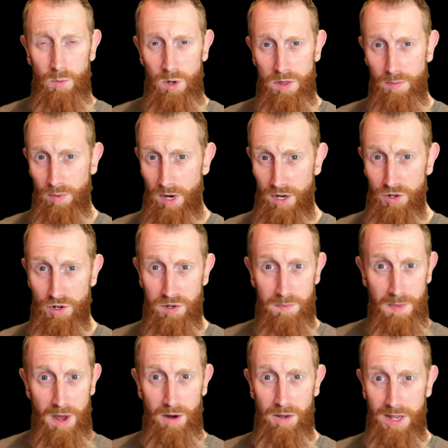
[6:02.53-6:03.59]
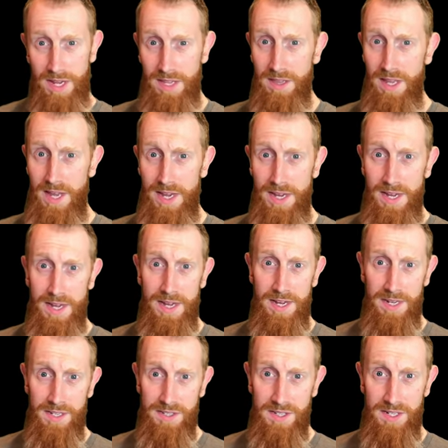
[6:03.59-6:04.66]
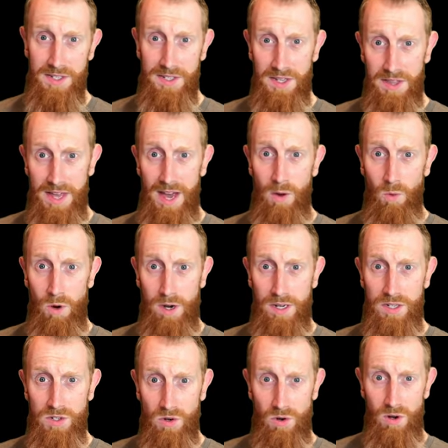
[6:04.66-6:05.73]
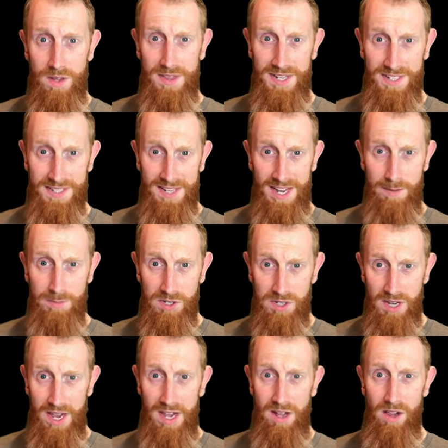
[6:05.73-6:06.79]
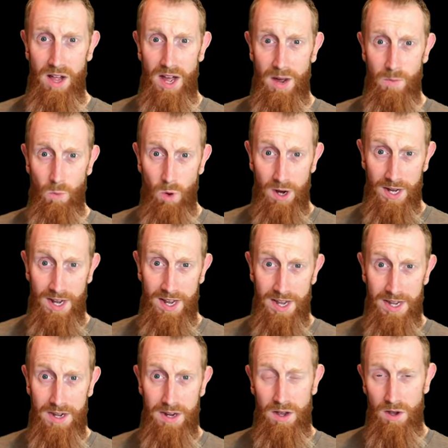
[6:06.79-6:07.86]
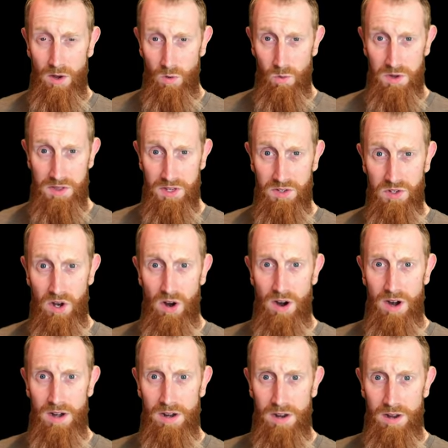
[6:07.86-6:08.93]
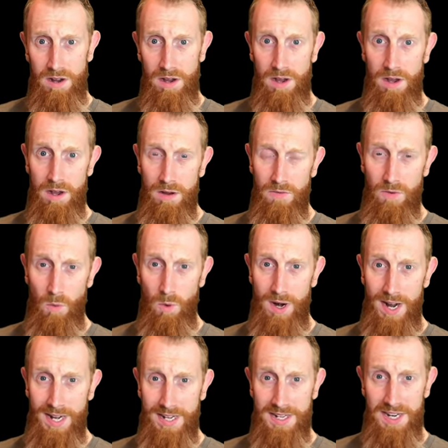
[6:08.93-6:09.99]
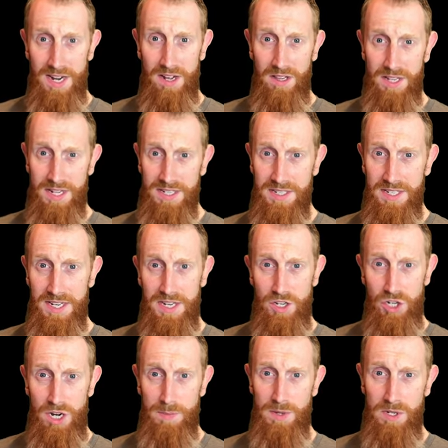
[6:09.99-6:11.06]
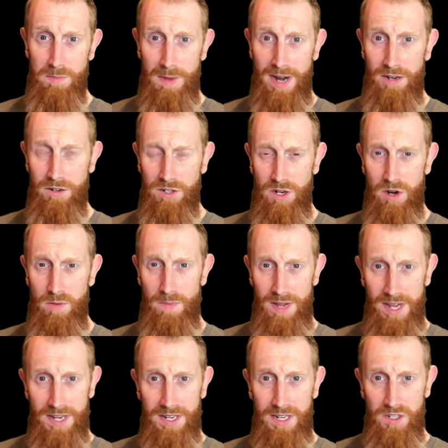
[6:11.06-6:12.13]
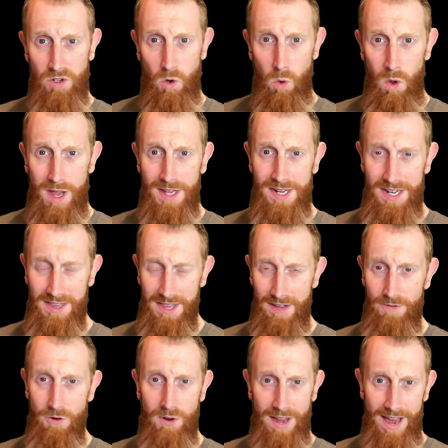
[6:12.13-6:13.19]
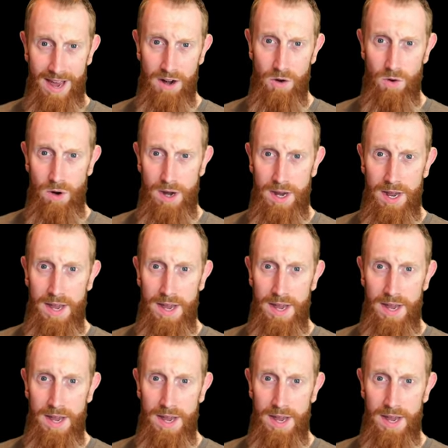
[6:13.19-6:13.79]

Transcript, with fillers: with precious metal inlay, since that work is on the same scale I'm working in with this guard. From what I can tell, it's the cheapest microscope in this quality level category,